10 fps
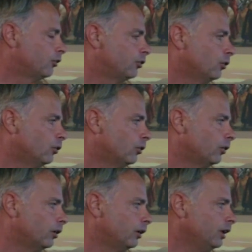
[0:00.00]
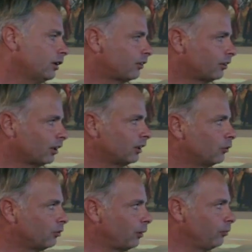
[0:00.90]
So here that's exactly
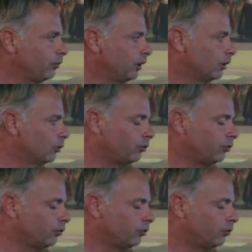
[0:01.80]
the same thing.